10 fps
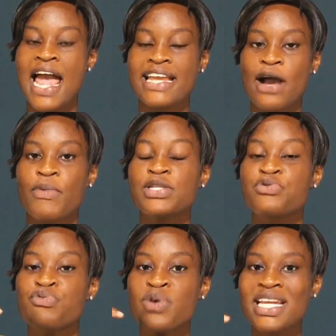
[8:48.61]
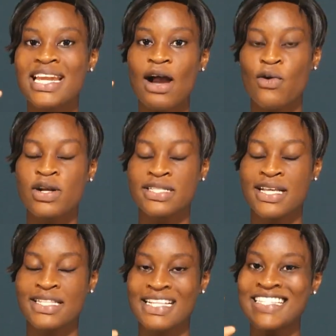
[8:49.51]
and they're going to read that
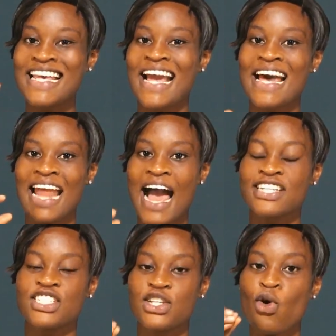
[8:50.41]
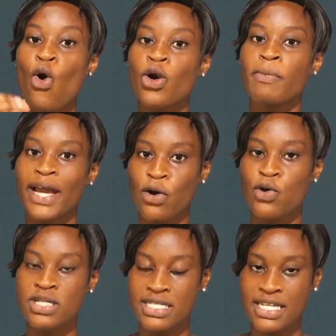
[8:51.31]
content and take an action on my
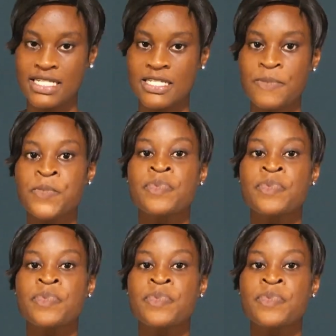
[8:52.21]
content.